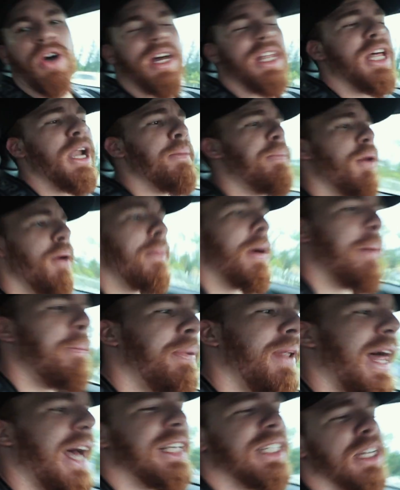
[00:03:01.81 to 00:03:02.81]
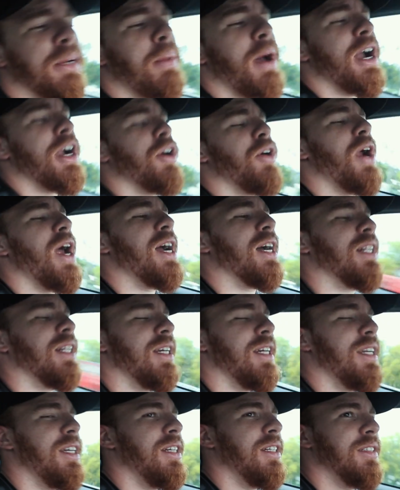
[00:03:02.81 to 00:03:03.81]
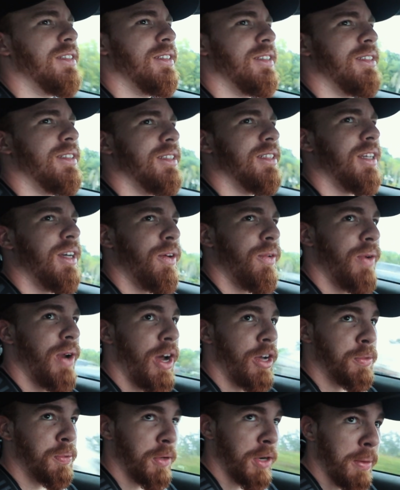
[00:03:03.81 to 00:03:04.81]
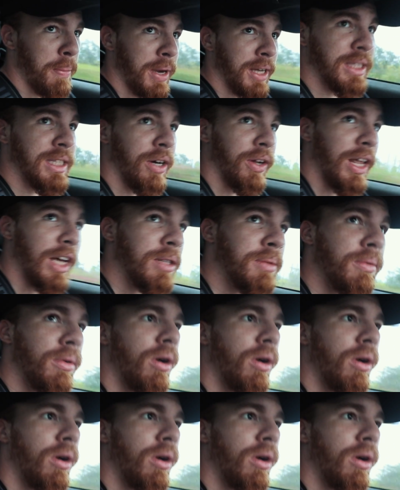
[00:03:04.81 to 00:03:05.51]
I didn't put my plastic back correctly when I was putting my tail lights.